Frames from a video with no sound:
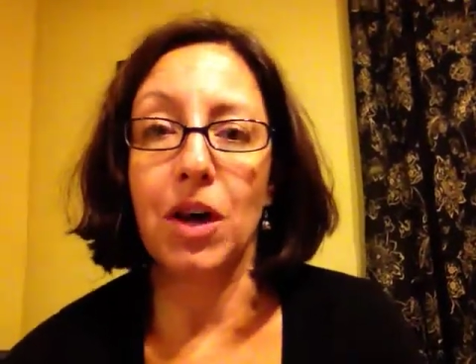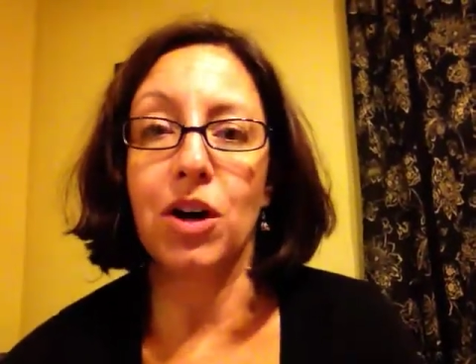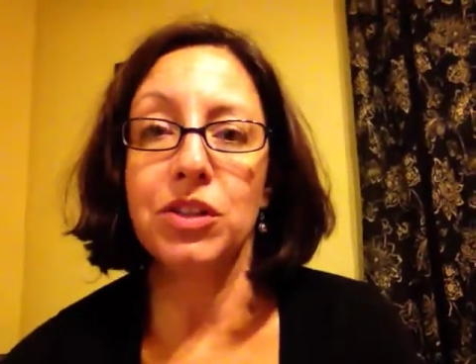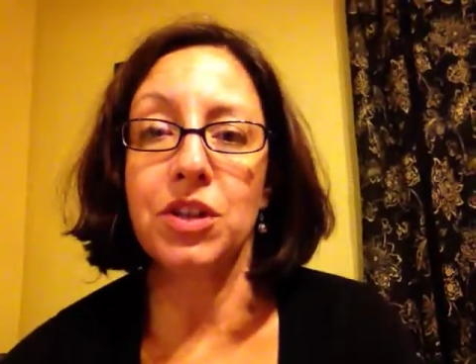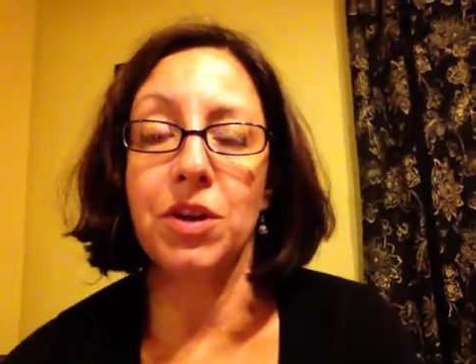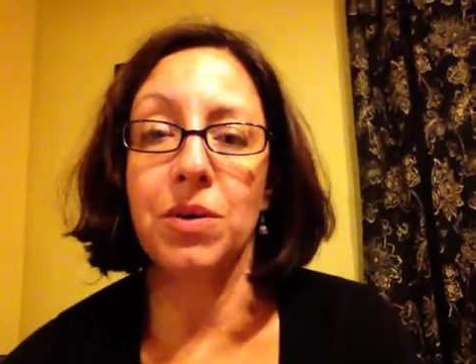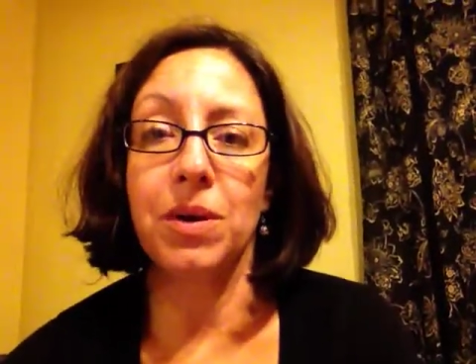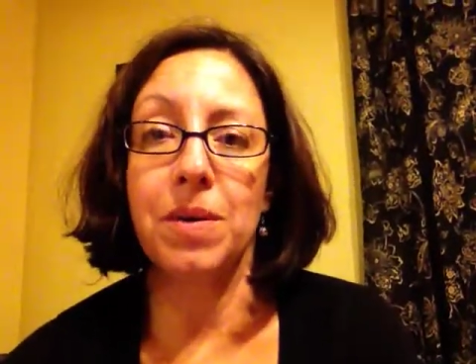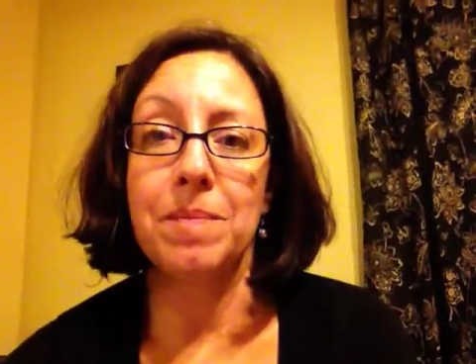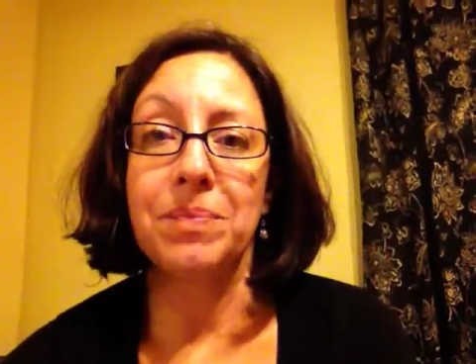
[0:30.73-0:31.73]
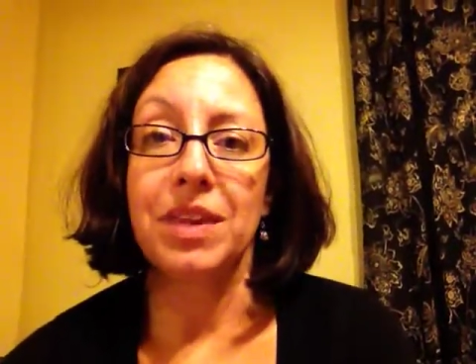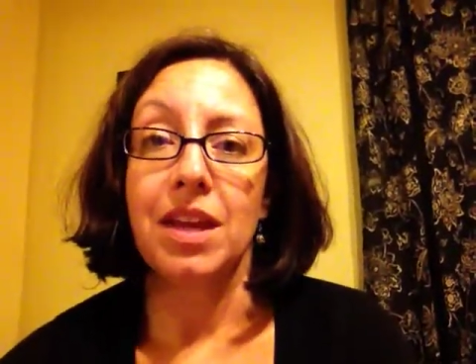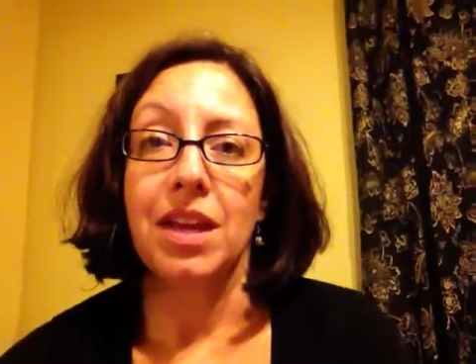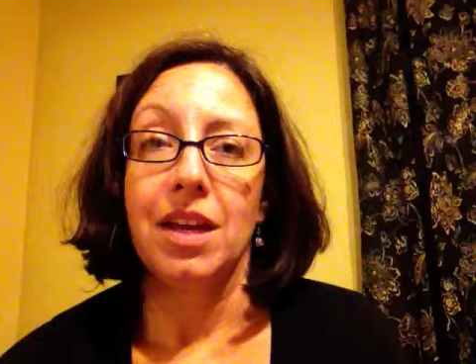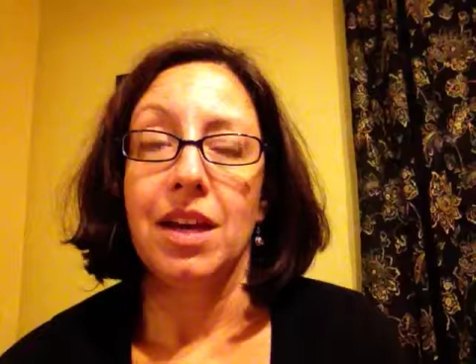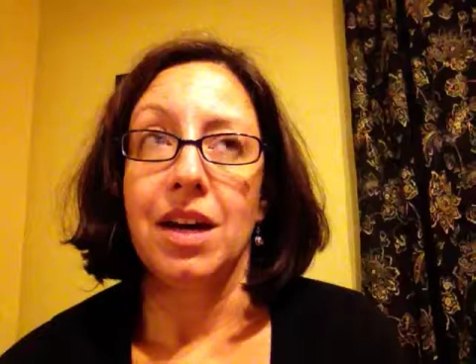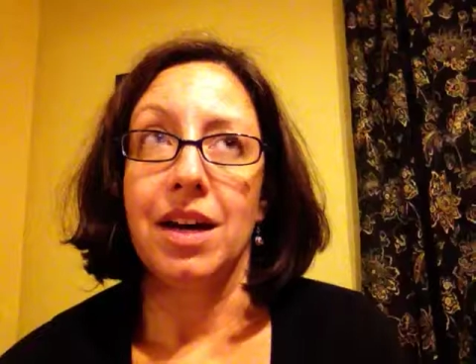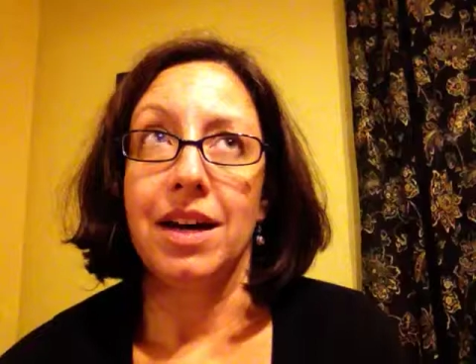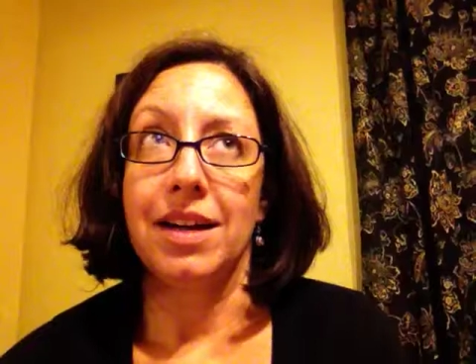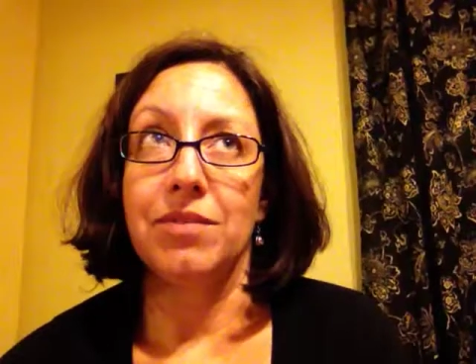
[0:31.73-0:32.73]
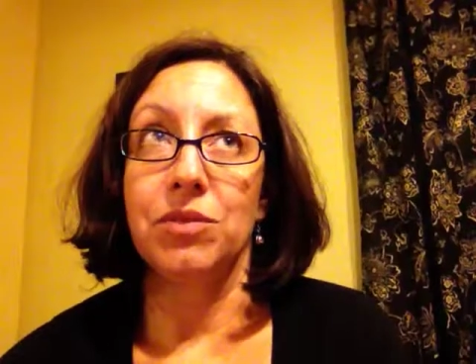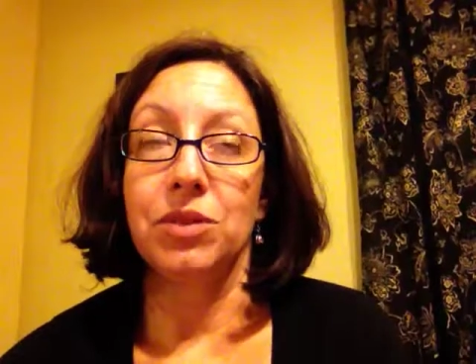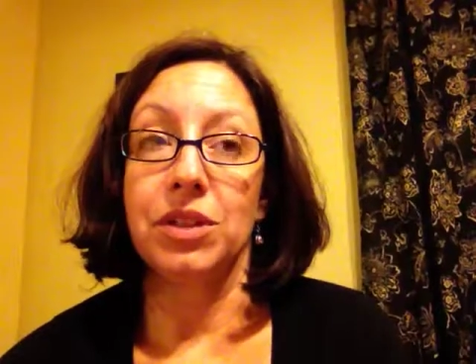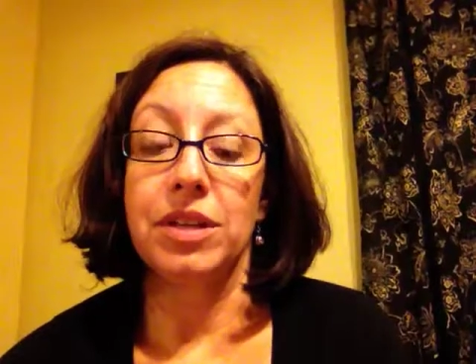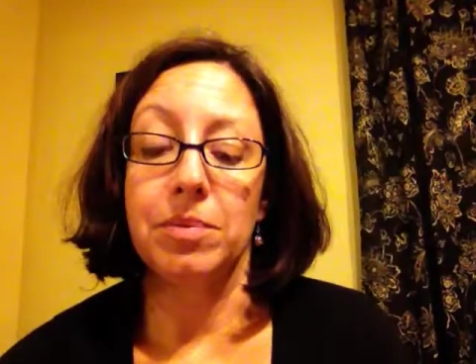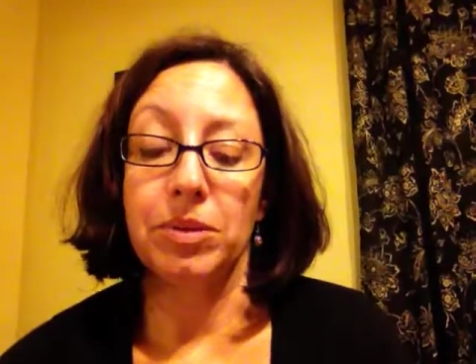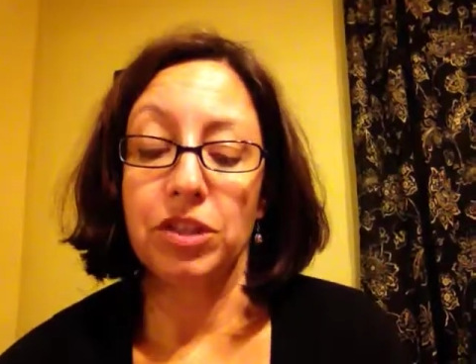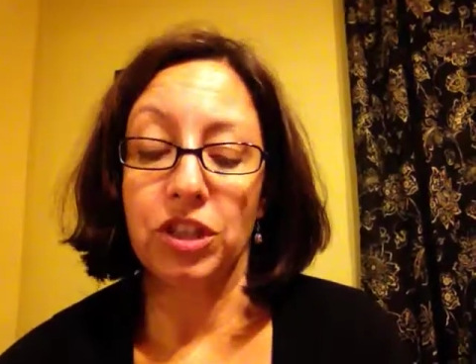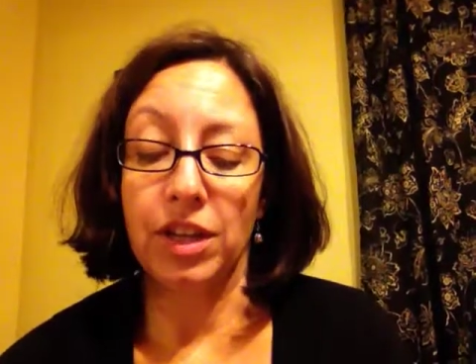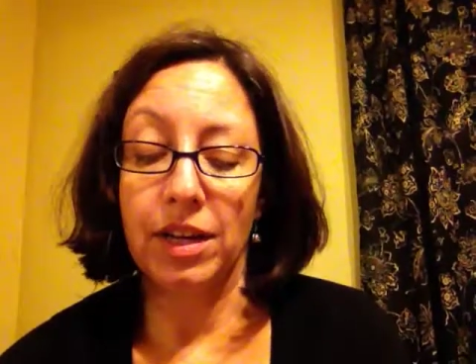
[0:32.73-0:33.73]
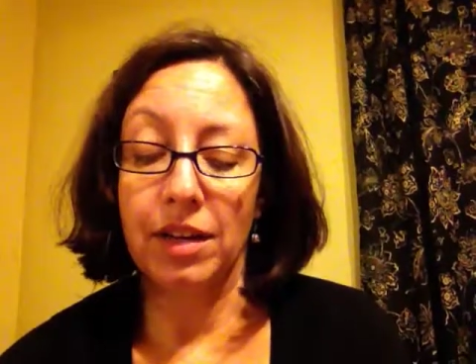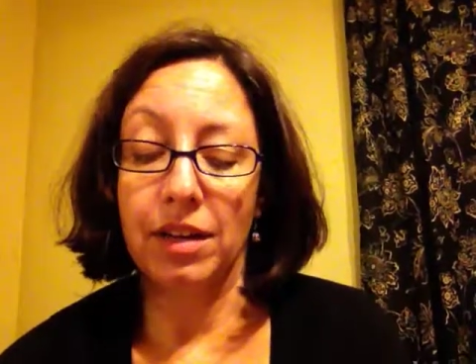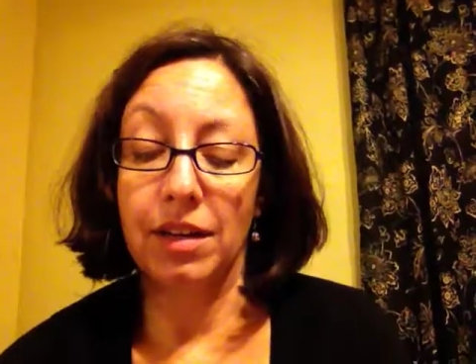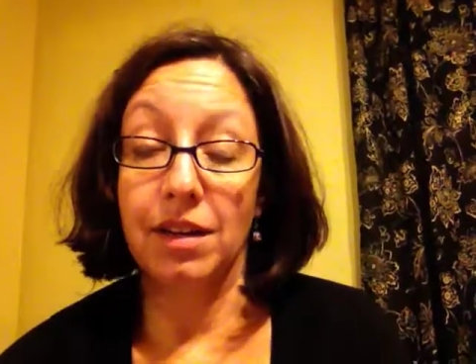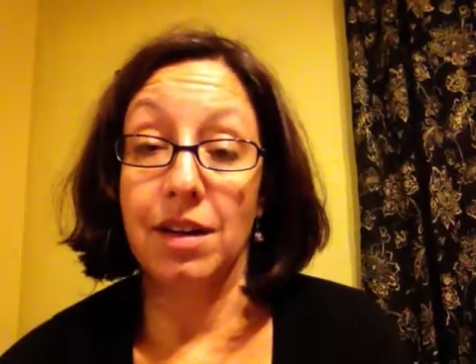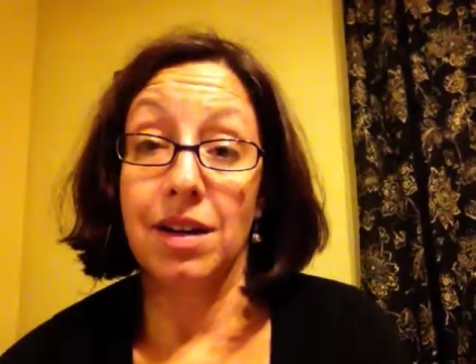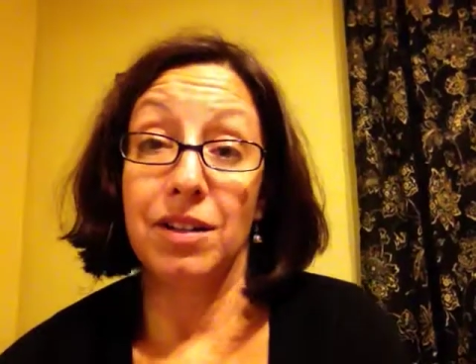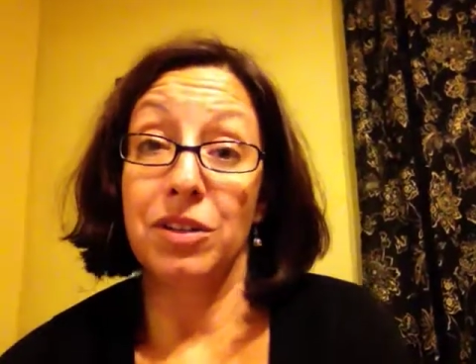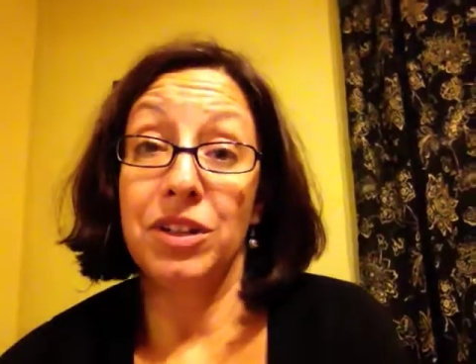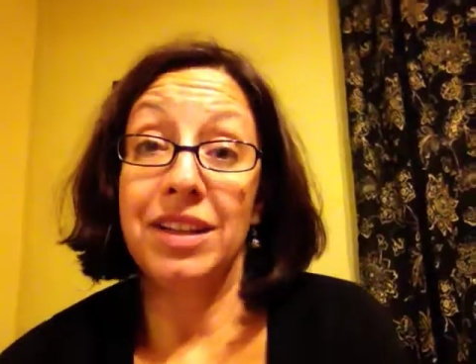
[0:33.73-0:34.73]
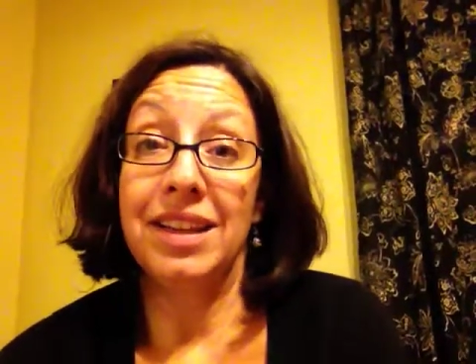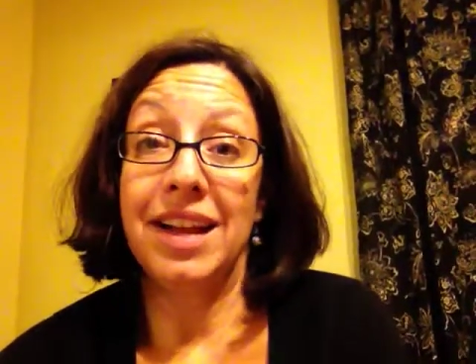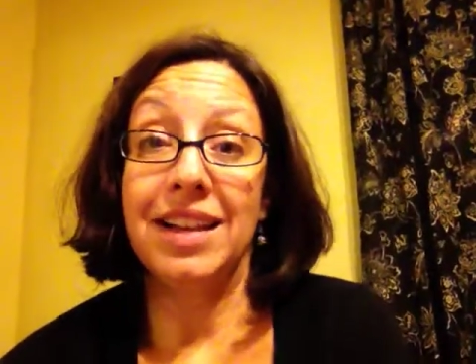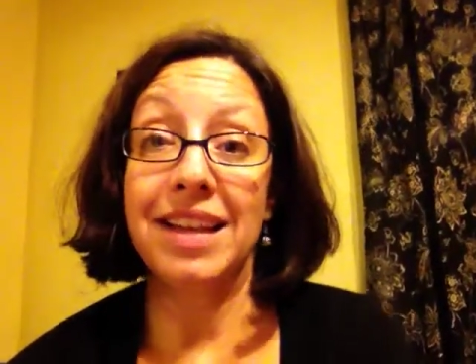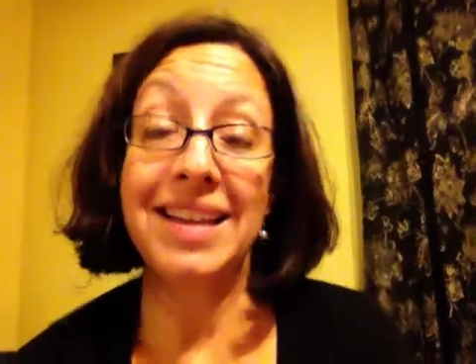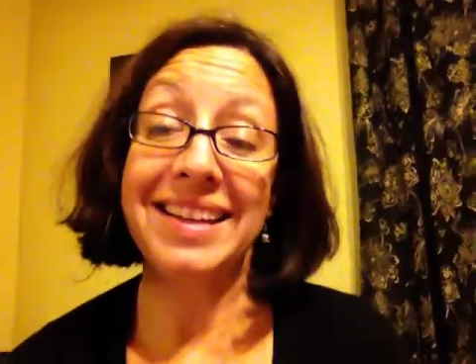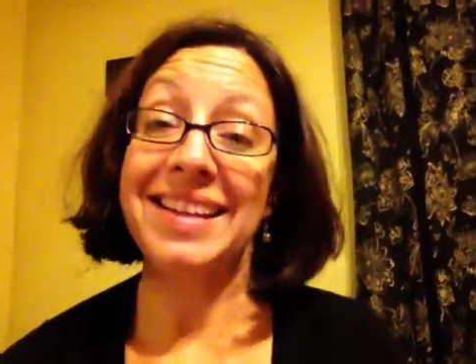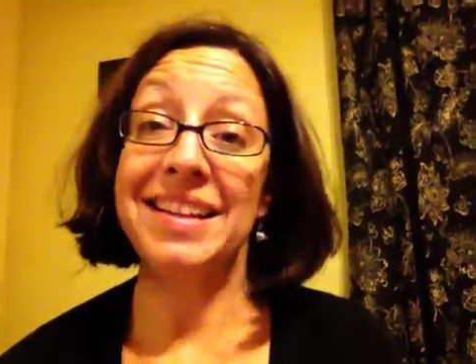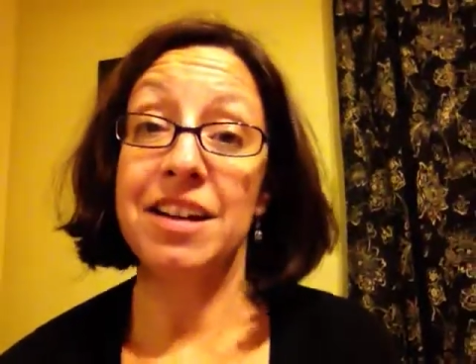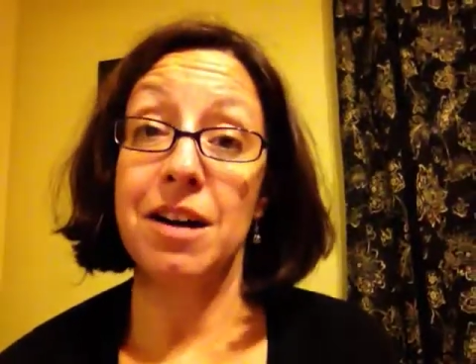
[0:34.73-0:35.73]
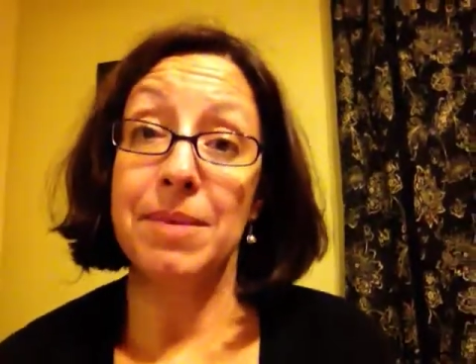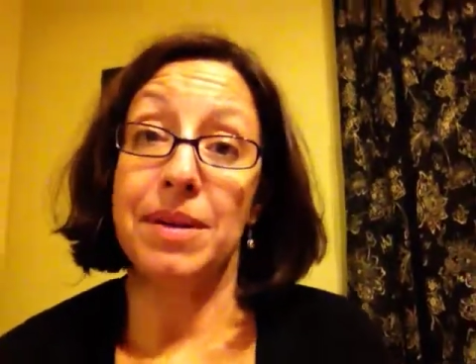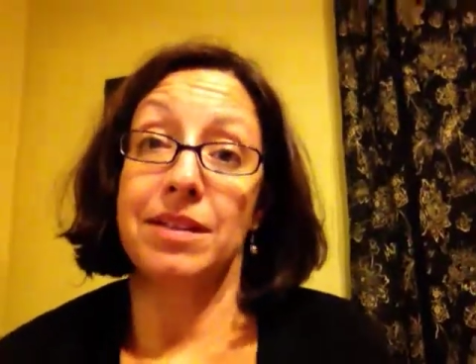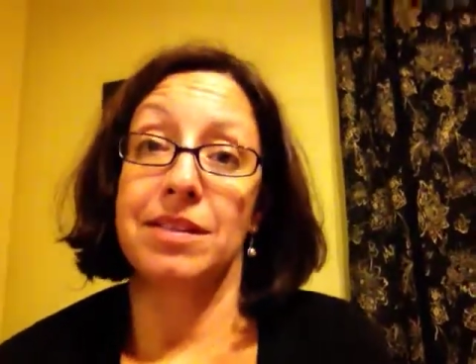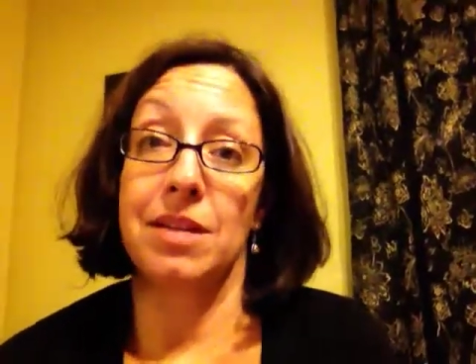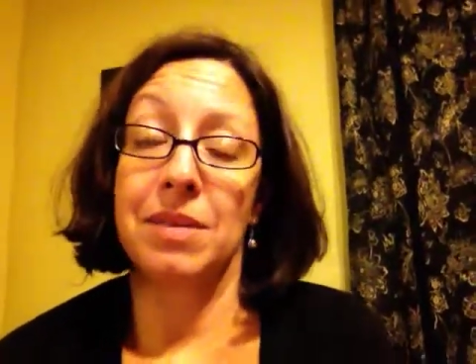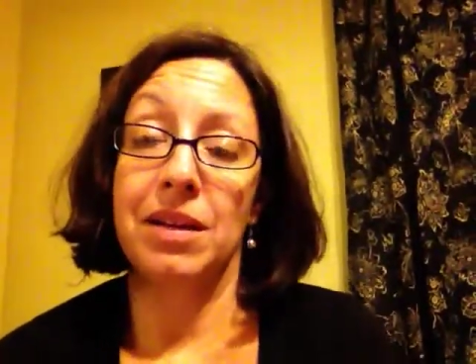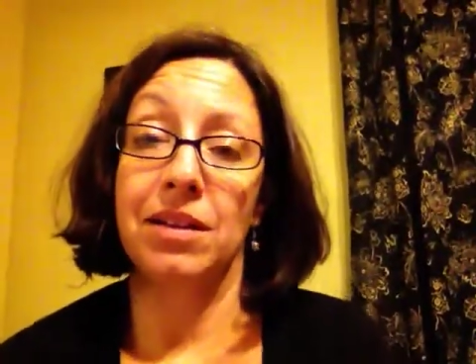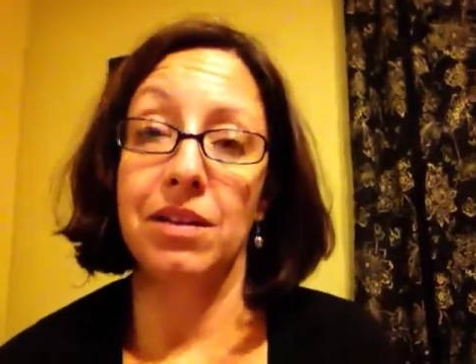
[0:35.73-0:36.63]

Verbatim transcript: Also, um, I really appreciated uh, learning that I like economics. I mean,